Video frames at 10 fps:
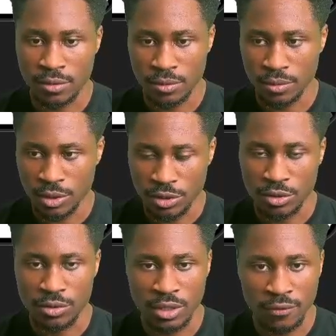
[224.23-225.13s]
we just
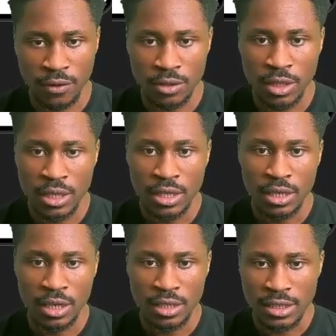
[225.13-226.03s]
use default,
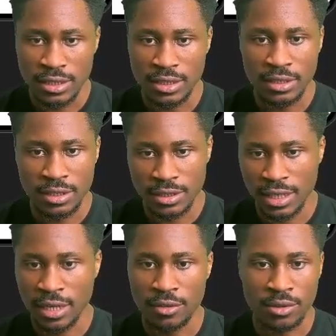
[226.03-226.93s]
ease in, ease
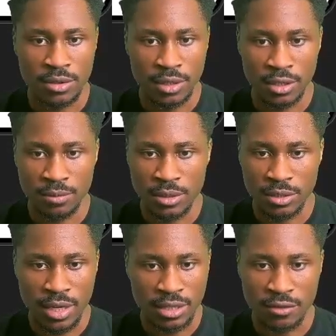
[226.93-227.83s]
out,
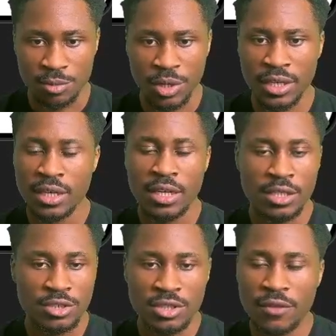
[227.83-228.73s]
interactive spring,
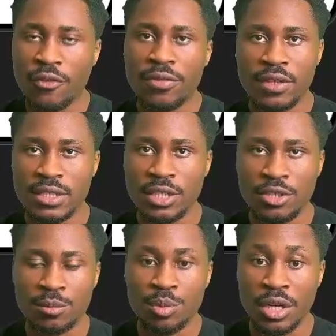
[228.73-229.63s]
just different things that you
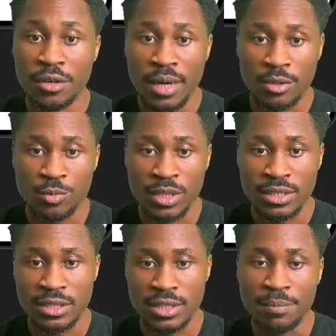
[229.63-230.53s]
can play around with
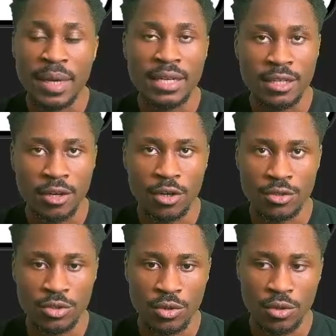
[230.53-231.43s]
depending on
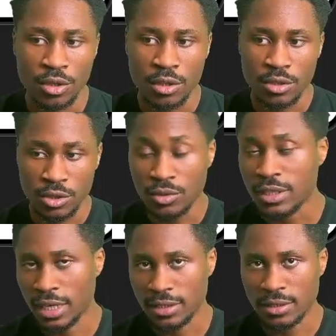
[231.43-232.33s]
your use
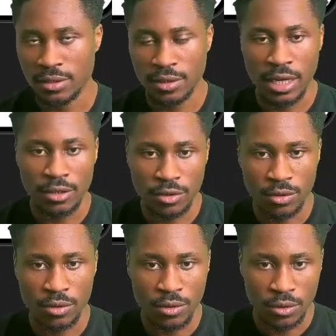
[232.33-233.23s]
case, all right,
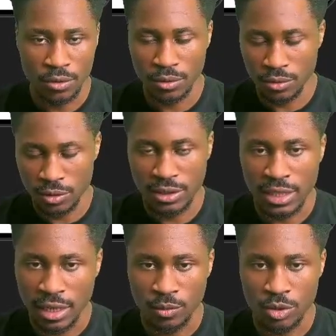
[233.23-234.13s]
or your
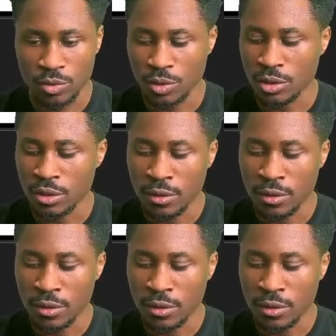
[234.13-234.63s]
design, what you want to